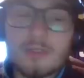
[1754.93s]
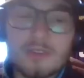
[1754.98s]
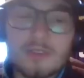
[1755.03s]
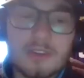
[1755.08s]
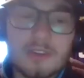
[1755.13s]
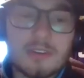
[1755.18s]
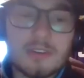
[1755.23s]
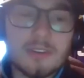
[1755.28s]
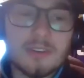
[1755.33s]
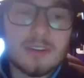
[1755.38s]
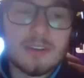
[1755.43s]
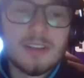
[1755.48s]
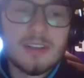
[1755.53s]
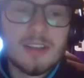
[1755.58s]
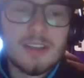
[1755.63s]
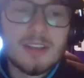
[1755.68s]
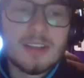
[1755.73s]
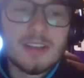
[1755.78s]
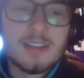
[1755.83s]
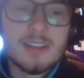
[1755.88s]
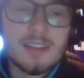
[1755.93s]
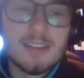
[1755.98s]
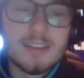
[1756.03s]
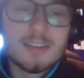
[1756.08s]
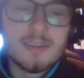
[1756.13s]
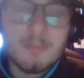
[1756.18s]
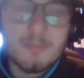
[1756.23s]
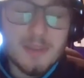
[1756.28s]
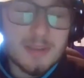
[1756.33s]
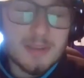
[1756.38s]
So
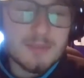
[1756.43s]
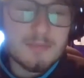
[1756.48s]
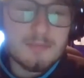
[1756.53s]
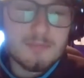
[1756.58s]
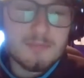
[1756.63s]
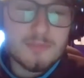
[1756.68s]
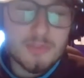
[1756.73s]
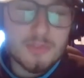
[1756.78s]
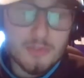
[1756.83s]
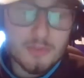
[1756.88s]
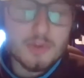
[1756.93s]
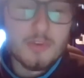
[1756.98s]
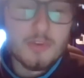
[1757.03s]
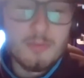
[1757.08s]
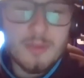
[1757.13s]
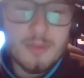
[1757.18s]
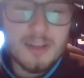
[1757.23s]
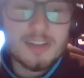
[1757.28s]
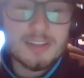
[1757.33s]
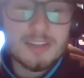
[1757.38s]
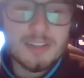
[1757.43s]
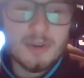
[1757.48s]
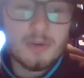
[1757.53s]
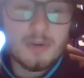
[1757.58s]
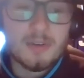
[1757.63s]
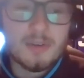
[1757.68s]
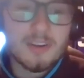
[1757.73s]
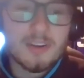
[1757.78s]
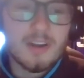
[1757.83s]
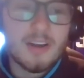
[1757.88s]
he's a true
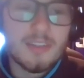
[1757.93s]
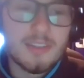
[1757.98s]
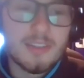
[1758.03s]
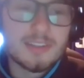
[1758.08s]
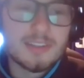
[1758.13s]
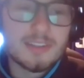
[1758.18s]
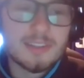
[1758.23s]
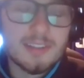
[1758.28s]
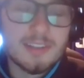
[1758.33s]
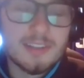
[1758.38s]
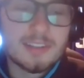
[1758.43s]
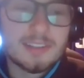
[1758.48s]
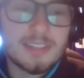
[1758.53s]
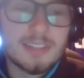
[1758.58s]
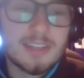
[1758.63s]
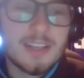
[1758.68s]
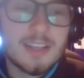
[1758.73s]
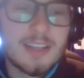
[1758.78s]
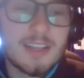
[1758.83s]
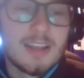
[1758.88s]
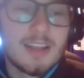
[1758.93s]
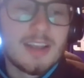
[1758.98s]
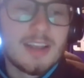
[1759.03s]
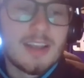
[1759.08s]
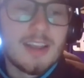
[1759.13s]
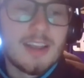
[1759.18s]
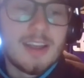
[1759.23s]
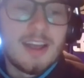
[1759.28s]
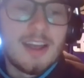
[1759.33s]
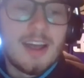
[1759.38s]
Minnesotan on this list.
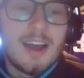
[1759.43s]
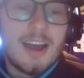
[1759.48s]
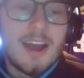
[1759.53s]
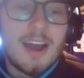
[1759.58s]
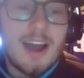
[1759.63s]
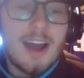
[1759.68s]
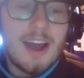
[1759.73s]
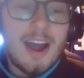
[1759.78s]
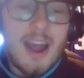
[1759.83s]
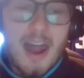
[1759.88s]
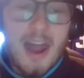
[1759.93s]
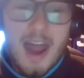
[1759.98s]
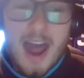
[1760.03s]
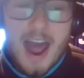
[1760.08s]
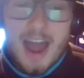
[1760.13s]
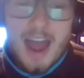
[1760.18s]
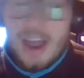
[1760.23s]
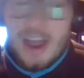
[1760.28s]
All right, I